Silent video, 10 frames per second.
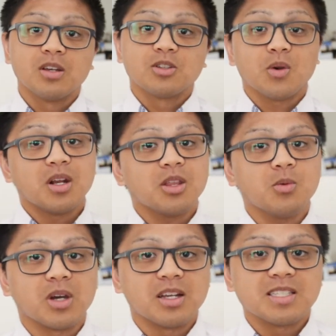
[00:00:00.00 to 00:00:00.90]
So in other
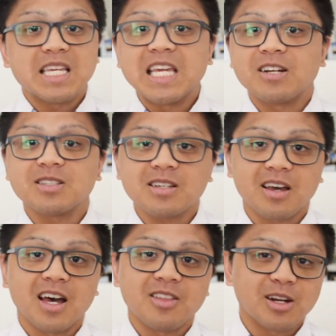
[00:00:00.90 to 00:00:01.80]
words, here is a
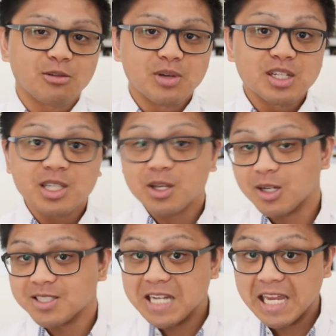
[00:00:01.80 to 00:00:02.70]
car that originally
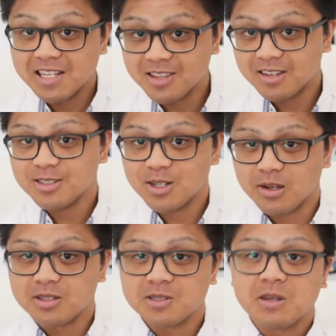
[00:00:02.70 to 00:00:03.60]
costed
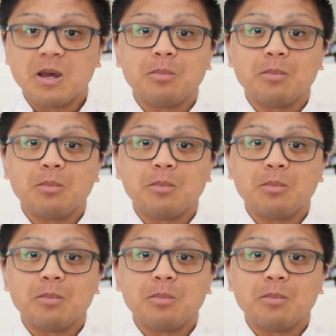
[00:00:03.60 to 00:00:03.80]
$80,000,